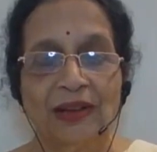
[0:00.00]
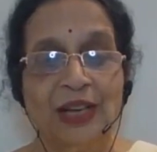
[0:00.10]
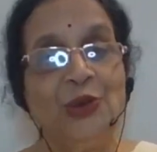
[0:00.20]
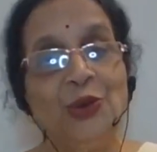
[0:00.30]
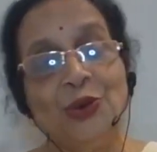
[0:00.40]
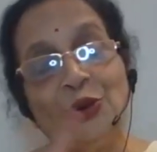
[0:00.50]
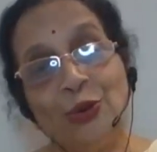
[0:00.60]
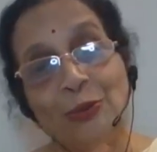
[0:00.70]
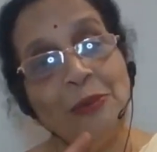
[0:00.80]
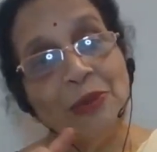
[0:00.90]
You
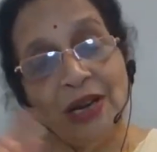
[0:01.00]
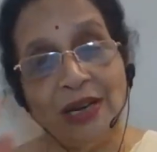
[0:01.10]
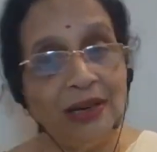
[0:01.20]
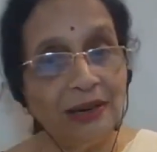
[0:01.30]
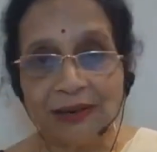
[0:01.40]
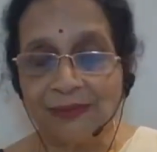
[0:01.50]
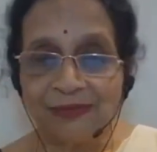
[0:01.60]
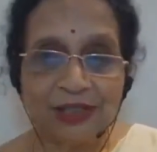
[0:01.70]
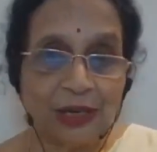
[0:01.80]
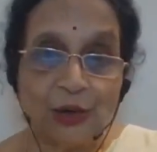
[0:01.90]
remember in
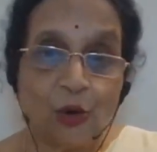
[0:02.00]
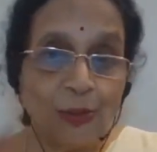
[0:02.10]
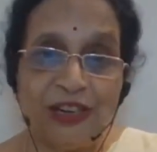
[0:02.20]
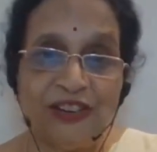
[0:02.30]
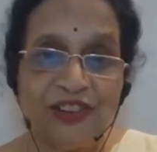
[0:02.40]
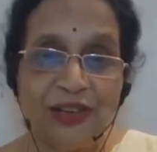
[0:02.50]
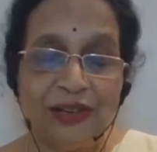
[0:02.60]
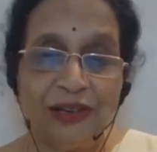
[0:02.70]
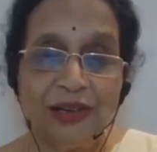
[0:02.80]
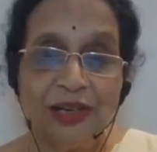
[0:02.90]
Kathopanishad,
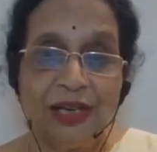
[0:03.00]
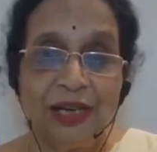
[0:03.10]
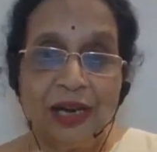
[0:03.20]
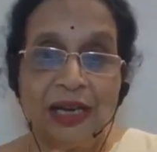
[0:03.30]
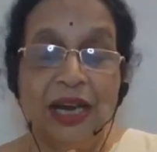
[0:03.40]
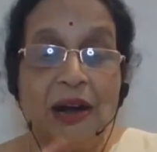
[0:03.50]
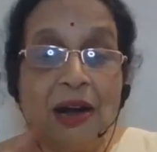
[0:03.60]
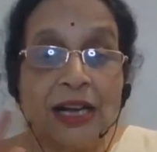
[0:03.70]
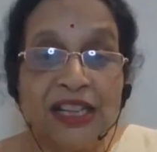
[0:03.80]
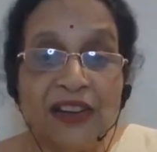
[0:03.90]
na
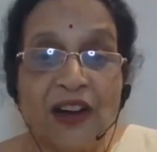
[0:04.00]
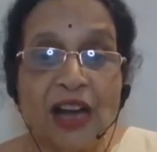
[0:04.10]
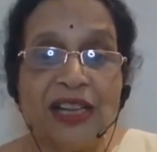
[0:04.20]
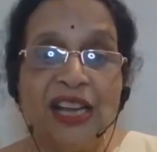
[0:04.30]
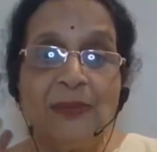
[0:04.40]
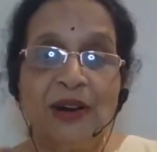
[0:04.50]
ativadi